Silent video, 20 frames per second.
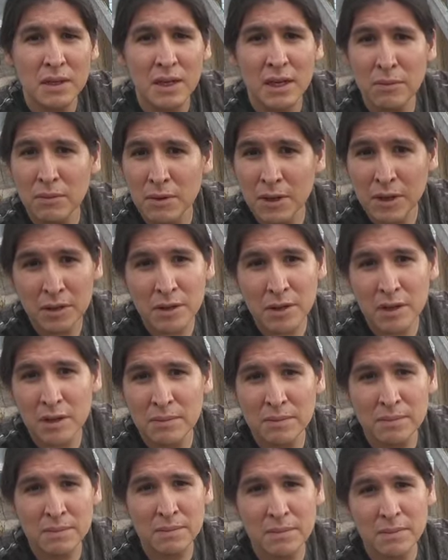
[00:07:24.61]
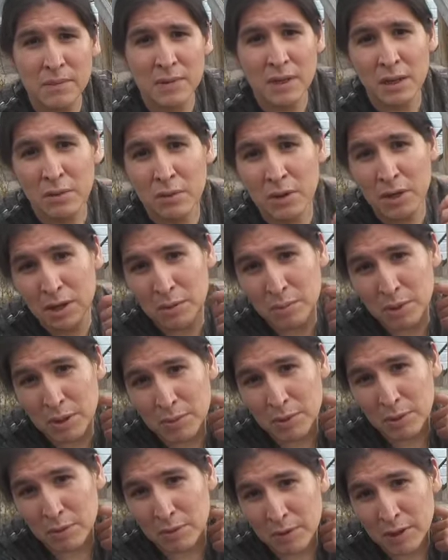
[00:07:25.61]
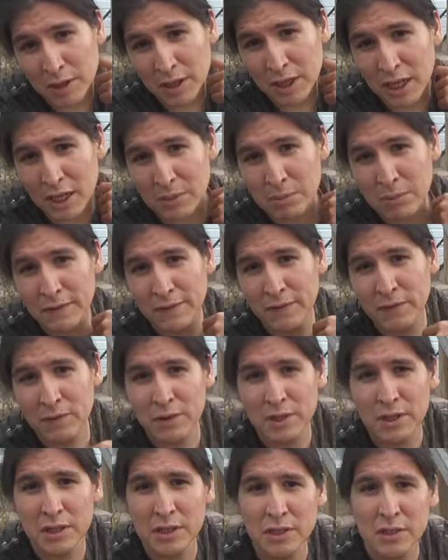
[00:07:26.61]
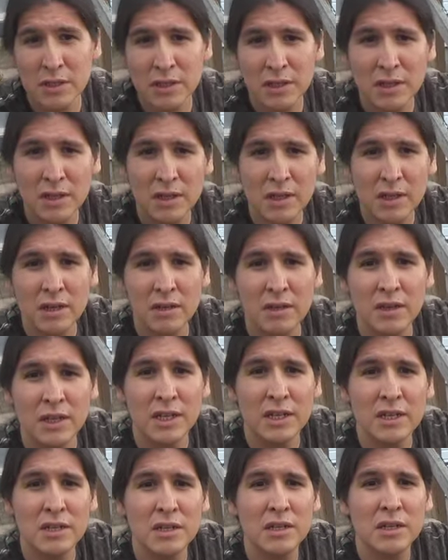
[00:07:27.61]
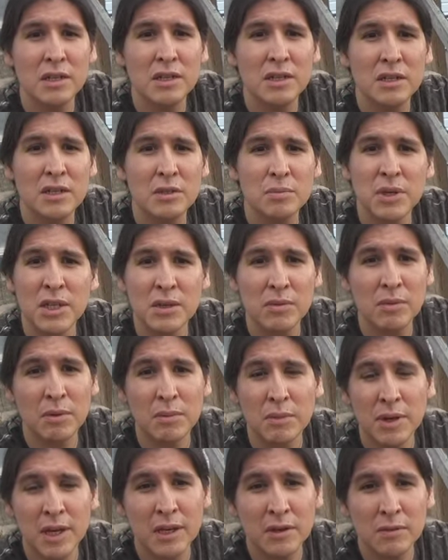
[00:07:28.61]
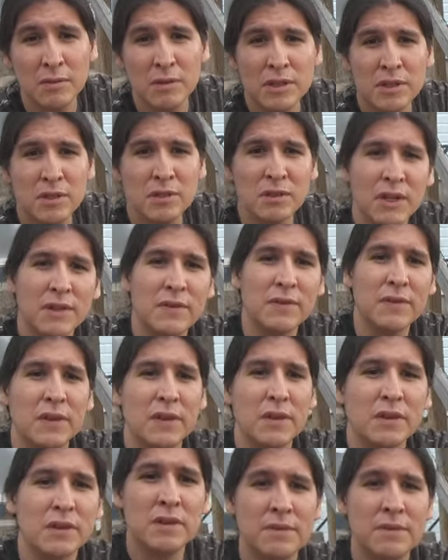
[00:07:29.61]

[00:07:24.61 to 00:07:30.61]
And whether people really hate me for this, like speaking my mind or whatsoever.